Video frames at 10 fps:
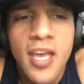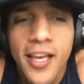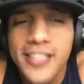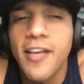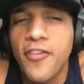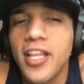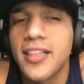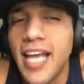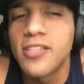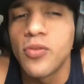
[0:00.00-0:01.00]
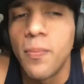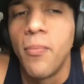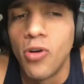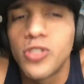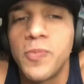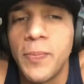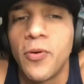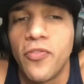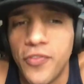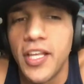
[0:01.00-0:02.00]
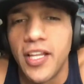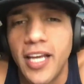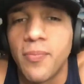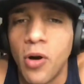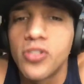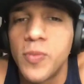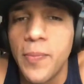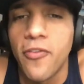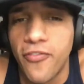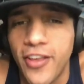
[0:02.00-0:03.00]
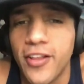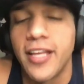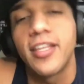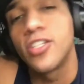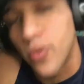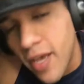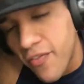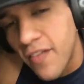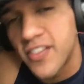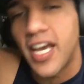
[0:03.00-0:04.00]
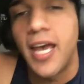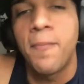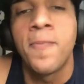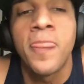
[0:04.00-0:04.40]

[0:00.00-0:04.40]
Because I feel like that's what most people feel like. Most people feel like they don't have enough time.